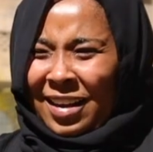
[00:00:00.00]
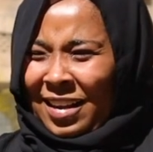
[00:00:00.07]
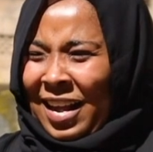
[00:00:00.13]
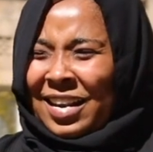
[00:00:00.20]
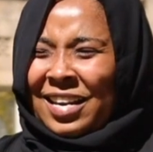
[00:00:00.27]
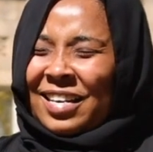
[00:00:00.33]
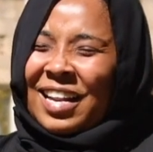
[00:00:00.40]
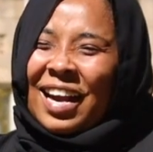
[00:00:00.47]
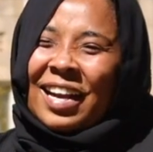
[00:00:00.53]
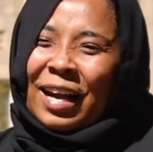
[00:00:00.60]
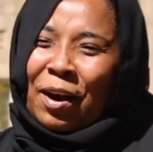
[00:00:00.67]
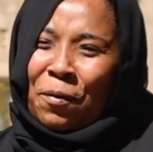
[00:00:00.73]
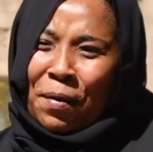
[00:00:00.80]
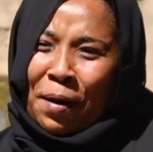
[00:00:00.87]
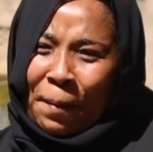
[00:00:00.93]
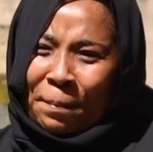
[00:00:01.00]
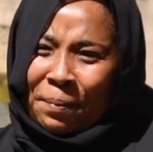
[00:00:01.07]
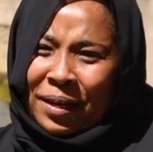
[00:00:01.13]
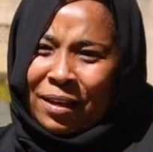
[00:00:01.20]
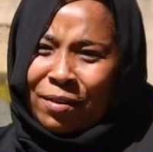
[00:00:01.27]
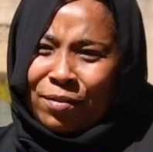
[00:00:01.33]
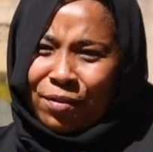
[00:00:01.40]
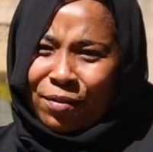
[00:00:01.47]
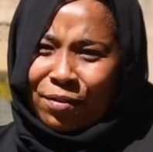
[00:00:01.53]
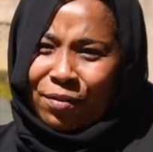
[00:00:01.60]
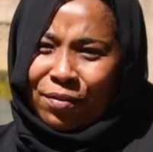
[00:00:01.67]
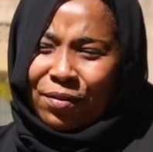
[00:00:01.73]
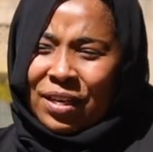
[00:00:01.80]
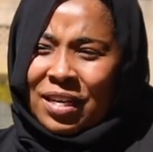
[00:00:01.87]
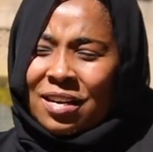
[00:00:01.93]
Alinda Gawapi, you
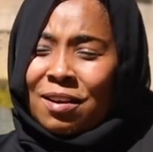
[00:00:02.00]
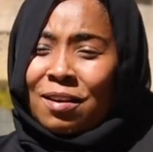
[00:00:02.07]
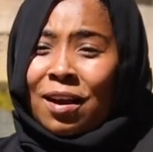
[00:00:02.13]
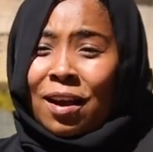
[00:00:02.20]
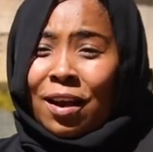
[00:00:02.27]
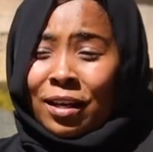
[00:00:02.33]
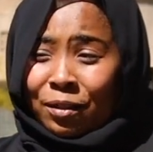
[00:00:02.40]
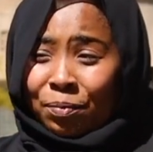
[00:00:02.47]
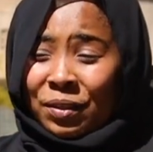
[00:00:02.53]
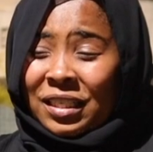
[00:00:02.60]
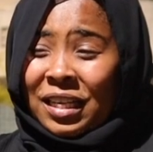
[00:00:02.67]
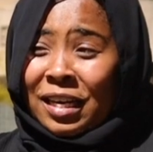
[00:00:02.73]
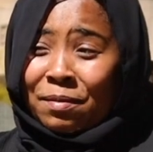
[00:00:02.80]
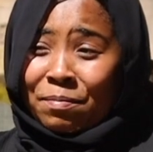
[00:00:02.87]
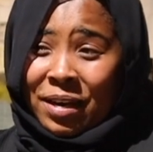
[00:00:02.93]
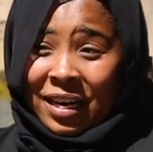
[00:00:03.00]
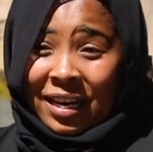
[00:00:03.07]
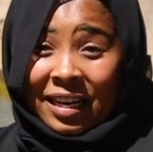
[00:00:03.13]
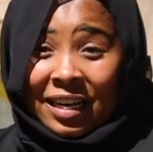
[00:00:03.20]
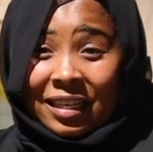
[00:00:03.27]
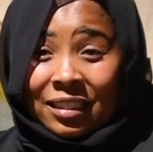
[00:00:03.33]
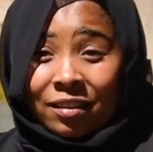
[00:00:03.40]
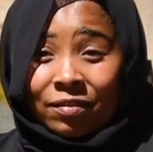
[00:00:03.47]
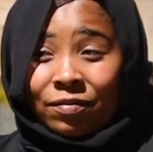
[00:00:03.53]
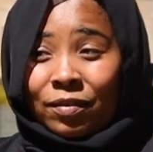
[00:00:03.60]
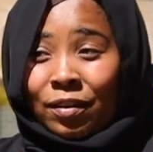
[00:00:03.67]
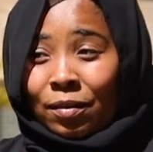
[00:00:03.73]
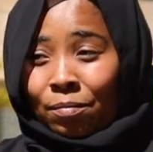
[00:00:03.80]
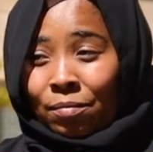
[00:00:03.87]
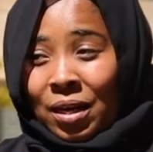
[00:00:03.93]
know, especially my relative,
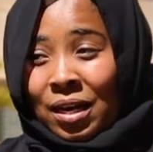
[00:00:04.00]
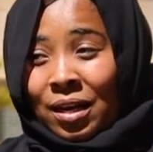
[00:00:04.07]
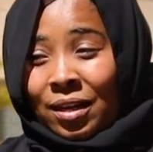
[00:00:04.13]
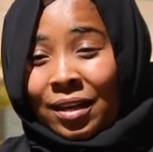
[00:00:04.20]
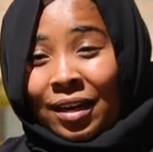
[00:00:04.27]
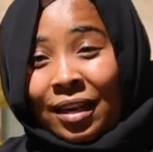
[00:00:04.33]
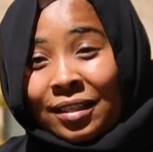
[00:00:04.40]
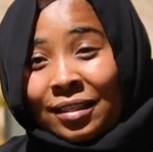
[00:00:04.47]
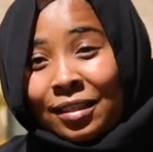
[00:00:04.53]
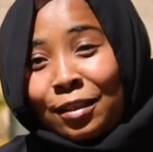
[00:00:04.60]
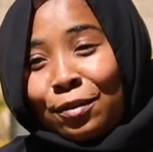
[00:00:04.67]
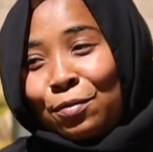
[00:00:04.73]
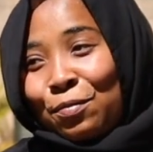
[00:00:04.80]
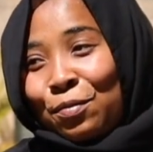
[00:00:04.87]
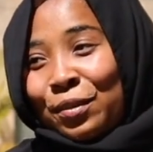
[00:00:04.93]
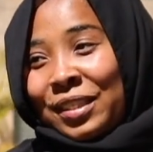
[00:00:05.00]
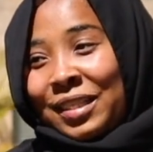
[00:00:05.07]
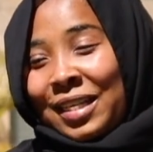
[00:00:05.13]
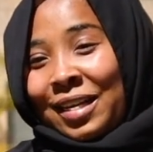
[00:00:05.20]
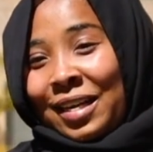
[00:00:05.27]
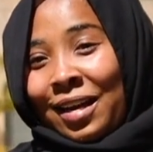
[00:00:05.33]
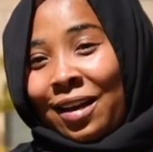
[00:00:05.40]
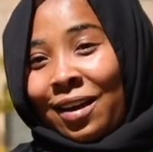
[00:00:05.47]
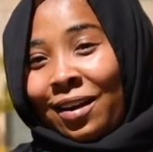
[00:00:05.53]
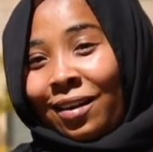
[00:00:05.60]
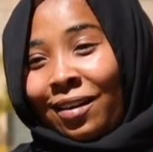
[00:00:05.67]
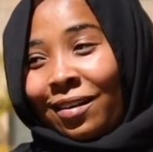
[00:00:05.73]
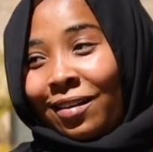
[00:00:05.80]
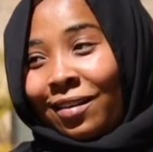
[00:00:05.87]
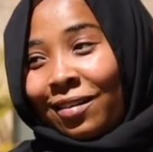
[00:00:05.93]
my cousin, who was
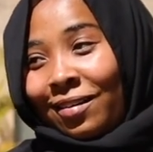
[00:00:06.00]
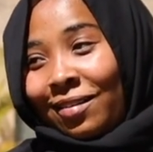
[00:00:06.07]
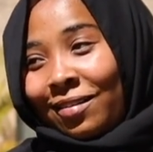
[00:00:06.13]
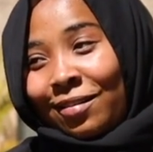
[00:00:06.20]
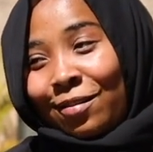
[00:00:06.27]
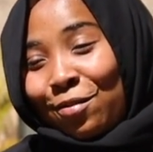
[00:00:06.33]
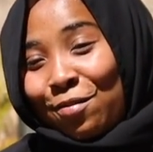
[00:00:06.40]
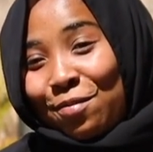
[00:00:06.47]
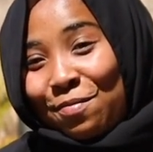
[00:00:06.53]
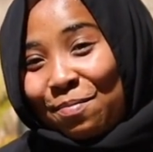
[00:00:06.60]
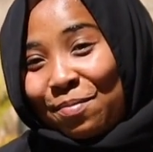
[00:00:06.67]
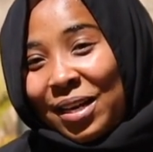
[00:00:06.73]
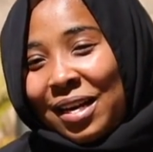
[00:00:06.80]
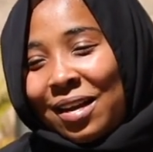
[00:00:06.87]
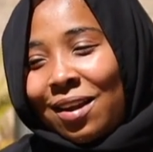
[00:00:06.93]
the groom.